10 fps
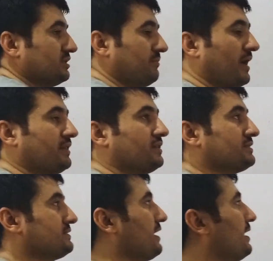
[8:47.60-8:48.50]
remain the
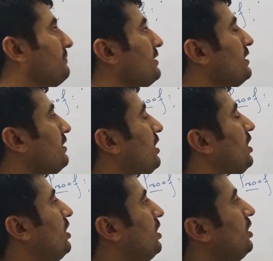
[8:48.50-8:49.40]
same
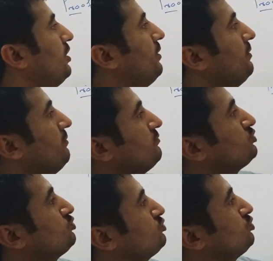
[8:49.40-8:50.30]

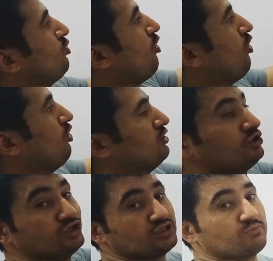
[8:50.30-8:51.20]
through all
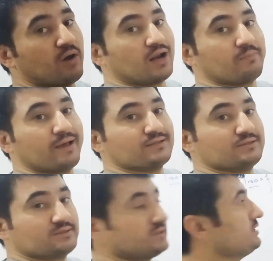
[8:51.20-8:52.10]
these small patches.